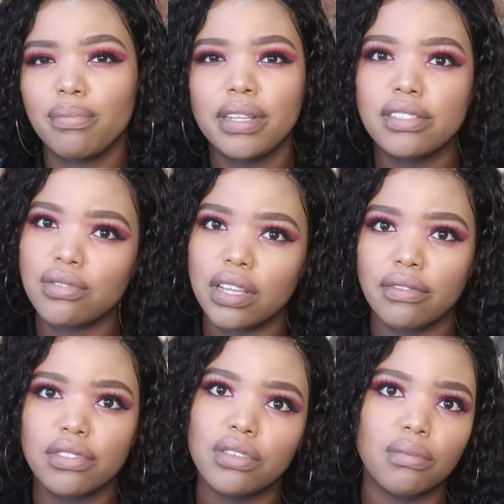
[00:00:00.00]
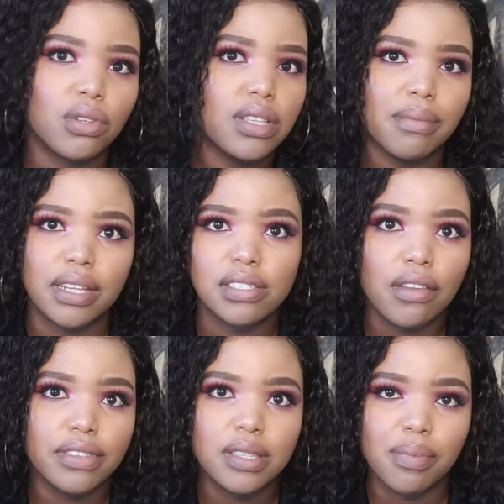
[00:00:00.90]
Please do give it to him, because I mean, he's
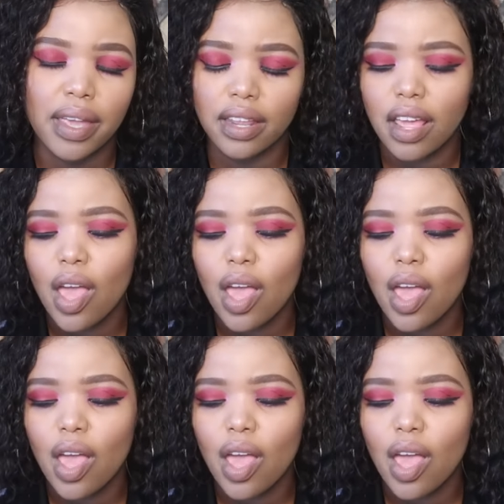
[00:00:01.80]
obviously paid."